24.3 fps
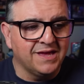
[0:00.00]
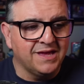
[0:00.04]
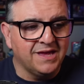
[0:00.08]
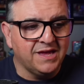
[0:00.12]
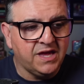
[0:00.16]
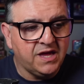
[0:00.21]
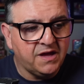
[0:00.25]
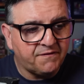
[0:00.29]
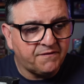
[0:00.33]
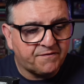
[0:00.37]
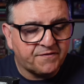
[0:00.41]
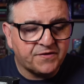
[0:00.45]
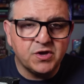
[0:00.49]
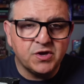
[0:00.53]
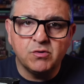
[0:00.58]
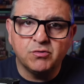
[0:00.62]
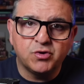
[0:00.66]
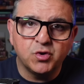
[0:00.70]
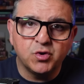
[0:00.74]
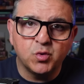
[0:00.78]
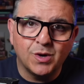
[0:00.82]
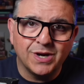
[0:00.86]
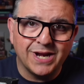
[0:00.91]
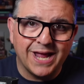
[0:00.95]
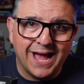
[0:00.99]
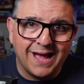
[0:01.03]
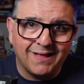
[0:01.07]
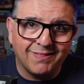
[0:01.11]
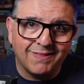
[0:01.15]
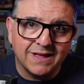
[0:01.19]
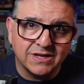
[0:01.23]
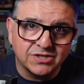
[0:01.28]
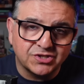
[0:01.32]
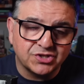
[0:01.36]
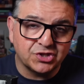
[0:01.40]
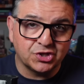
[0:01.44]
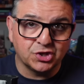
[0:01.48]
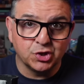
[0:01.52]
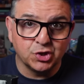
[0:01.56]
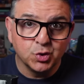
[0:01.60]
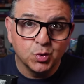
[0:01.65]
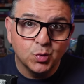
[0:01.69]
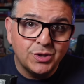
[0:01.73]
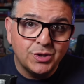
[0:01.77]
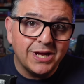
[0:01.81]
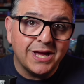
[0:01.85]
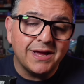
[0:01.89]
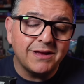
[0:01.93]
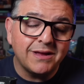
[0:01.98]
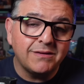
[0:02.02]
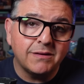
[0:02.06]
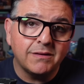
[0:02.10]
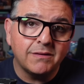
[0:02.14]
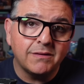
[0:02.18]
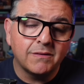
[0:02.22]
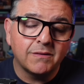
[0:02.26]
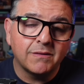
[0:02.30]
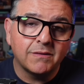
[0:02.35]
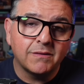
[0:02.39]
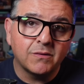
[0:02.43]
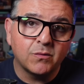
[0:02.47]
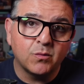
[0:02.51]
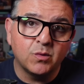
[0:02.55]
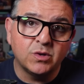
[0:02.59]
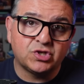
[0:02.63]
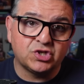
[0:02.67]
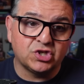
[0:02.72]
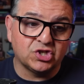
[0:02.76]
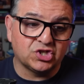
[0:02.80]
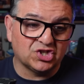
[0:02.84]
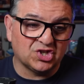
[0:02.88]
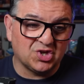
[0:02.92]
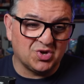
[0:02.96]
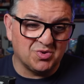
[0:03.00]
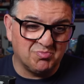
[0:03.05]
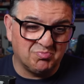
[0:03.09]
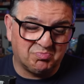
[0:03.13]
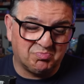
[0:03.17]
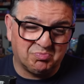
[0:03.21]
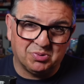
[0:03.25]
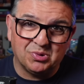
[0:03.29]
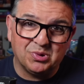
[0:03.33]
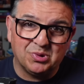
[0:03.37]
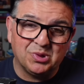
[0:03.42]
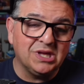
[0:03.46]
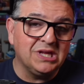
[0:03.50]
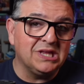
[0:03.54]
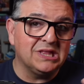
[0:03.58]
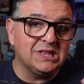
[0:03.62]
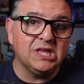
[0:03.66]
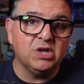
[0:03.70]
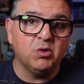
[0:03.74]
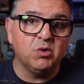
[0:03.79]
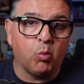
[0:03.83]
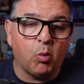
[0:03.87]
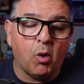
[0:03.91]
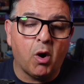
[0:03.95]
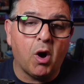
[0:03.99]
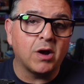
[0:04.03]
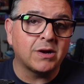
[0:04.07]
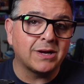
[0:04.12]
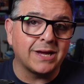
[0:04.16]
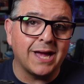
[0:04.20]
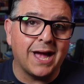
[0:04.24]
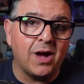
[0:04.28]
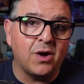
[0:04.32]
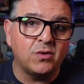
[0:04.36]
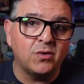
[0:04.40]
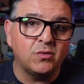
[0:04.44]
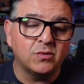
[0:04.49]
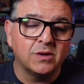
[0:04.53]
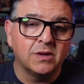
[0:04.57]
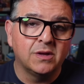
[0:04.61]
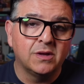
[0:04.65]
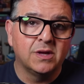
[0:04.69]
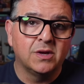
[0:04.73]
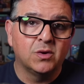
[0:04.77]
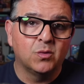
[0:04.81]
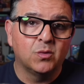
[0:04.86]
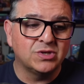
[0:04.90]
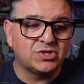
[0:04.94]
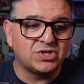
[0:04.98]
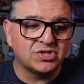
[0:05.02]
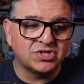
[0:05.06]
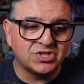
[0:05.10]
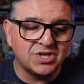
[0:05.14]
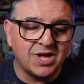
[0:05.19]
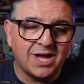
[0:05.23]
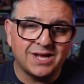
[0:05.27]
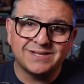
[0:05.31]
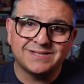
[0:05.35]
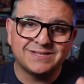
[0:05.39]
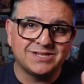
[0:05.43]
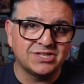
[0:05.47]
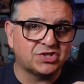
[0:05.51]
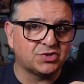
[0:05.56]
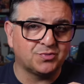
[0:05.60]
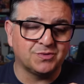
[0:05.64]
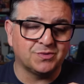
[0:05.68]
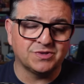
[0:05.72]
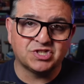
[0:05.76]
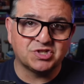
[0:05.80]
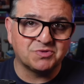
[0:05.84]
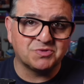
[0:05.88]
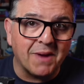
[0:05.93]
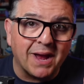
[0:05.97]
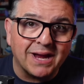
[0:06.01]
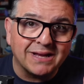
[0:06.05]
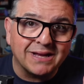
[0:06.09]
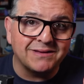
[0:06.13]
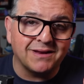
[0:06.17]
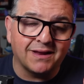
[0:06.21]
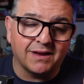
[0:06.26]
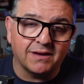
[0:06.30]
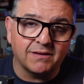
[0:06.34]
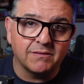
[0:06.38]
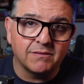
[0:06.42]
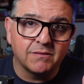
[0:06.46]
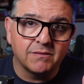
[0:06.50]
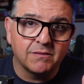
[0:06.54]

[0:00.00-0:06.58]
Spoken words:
If you do what LSU did, which is completely walk out, which is not disrespecting,